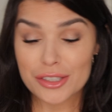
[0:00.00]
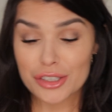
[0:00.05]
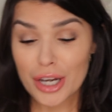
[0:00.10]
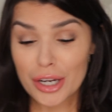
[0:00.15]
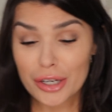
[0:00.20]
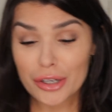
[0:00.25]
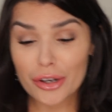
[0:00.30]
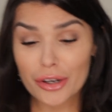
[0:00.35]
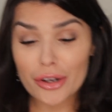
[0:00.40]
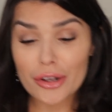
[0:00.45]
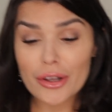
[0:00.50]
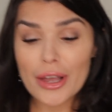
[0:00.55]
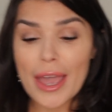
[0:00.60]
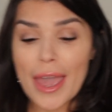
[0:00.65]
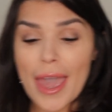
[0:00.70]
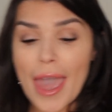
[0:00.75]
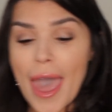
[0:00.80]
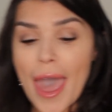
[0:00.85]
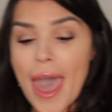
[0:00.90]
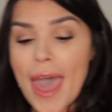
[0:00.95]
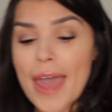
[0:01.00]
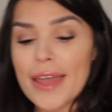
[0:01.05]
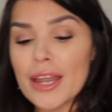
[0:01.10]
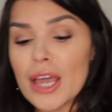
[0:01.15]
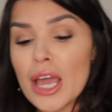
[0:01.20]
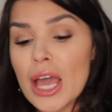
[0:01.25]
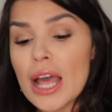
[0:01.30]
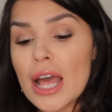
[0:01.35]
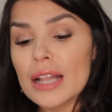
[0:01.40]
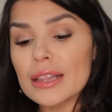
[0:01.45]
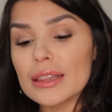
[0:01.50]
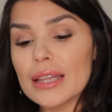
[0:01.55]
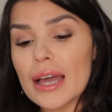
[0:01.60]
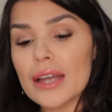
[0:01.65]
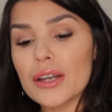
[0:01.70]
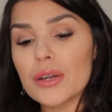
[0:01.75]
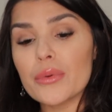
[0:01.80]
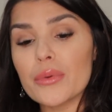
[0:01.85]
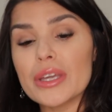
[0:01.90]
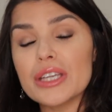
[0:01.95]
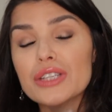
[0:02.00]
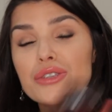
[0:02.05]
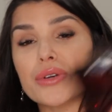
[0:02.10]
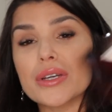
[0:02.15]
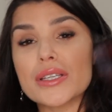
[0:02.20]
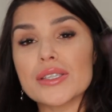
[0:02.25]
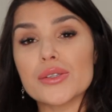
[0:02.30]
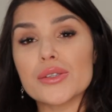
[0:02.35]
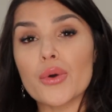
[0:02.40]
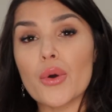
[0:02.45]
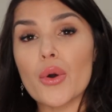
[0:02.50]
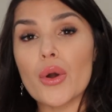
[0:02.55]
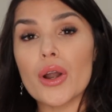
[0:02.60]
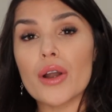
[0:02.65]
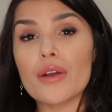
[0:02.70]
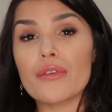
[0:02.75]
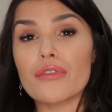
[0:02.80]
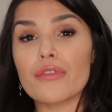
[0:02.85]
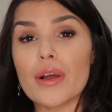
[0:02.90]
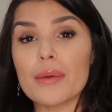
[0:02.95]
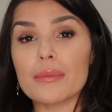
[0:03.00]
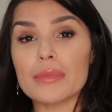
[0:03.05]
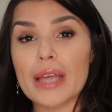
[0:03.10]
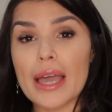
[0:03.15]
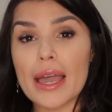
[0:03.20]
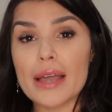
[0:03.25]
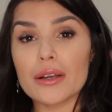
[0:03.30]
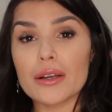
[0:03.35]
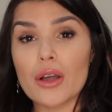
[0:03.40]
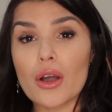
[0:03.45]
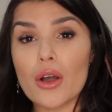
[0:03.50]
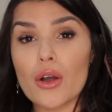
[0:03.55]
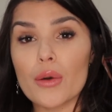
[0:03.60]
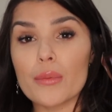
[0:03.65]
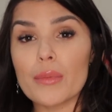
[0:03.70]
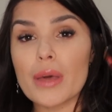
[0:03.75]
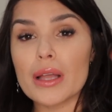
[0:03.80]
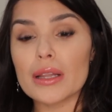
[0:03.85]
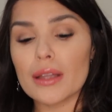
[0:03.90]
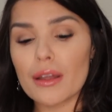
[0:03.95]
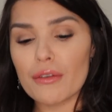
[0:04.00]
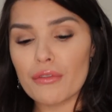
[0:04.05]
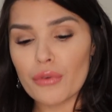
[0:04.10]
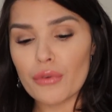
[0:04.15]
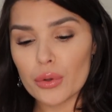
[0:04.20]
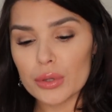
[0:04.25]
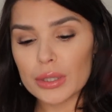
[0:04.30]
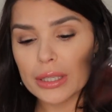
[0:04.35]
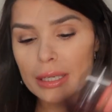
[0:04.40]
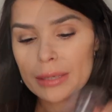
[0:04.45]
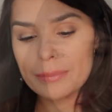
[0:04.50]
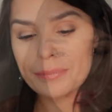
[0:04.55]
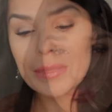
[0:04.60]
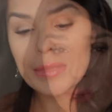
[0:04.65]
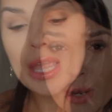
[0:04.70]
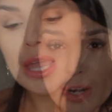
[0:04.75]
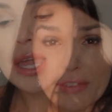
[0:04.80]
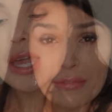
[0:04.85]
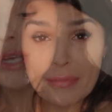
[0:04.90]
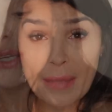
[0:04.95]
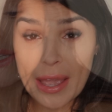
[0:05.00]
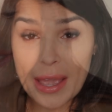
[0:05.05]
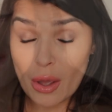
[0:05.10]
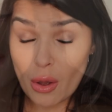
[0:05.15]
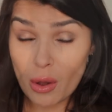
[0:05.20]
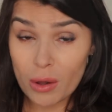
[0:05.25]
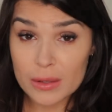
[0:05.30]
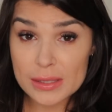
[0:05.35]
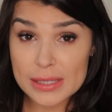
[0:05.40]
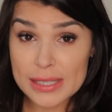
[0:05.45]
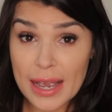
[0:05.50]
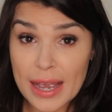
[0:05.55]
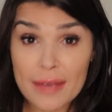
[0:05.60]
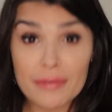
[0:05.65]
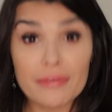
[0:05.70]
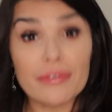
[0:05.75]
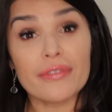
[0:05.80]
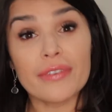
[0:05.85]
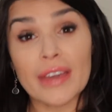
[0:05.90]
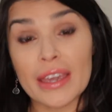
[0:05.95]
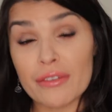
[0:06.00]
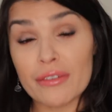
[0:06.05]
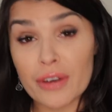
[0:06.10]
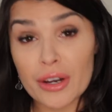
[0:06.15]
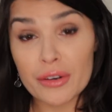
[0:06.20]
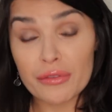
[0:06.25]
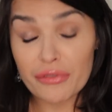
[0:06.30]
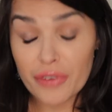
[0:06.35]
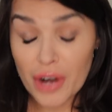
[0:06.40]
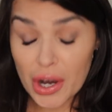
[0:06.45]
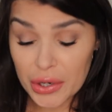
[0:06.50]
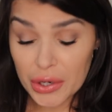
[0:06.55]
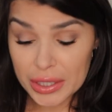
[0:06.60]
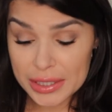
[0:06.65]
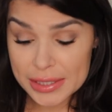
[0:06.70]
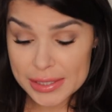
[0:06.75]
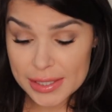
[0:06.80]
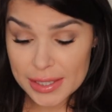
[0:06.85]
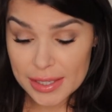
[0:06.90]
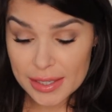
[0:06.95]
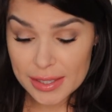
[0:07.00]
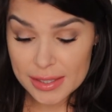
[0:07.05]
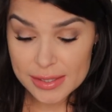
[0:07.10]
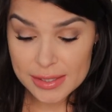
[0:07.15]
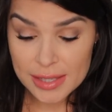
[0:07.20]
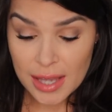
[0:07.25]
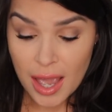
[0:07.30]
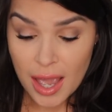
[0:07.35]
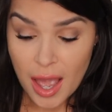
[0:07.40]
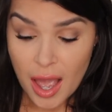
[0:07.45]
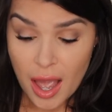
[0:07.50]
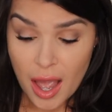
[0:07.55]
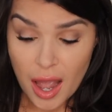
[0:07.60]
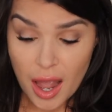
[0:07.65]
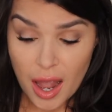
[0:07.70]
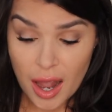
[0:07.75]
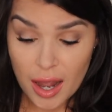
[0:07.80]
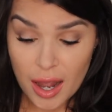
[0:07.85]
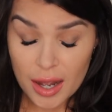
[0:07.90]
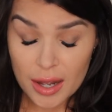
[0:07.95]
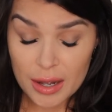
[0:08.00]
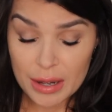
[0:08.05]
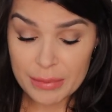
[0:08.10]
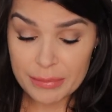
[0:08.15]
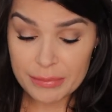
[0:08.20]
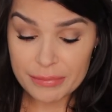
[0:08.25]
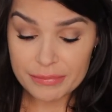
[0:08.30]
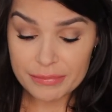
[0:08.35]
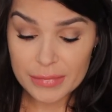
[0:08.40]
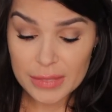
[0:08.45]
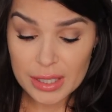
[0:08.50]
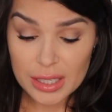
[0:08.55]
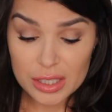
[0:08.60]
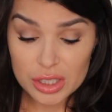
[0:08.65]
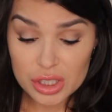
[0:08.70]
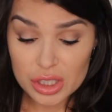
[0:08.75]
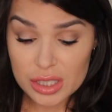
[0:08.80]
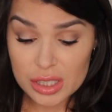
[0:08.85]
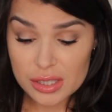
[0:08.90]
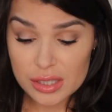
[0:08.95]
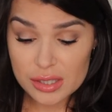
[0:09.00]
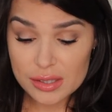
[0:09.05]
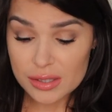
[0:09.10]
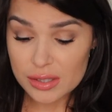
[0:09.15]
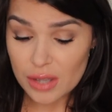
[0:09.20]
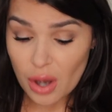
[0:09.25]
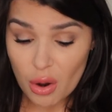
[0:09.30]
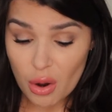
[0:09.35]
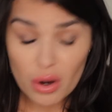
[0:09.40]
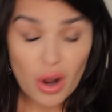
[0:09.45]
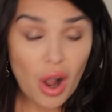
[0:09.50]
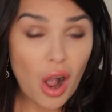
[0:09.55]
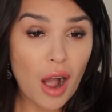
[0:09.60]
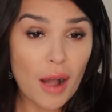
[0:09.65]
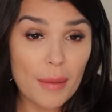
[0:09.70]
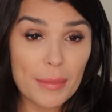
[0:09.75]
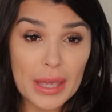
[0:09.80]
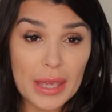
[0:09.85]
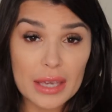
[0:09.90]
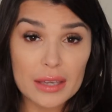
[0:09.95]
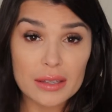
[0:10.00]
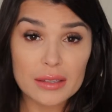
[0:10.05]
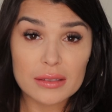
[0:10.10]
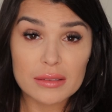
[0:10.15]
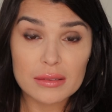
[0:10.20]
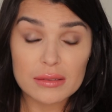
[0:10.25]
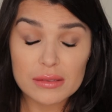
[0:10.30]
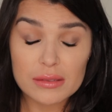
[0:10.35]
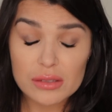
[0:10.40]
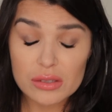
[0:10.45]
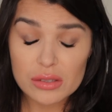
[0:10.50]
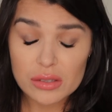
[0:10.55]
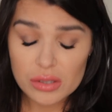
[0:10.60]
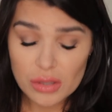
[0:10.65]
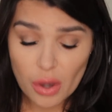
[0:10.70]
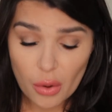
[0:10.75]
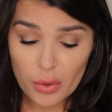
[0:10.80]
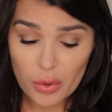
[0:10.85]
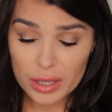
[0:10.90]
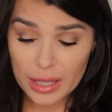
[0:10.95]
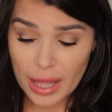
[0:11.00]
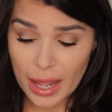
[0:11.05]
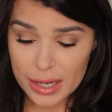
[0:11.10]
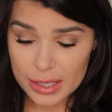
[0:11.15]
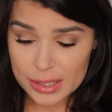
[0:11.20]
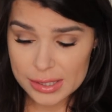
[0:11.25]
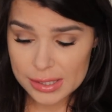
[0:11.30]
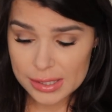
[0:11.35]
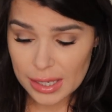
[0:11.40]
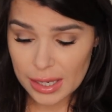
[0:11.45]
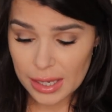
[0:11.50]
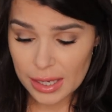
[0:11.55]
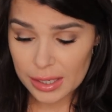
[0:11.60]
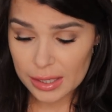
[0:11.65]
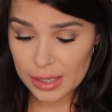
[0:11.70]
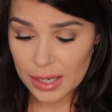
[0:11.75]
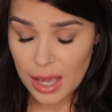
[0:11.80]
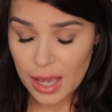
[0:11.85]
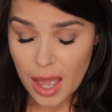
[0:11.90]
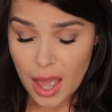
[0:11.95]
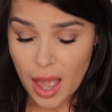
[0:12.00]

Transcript: Jungle and La Nuit Tressor from Lancome La Folie. It's one of my all-time favorite fragrances. It's just so calming, so relaxing,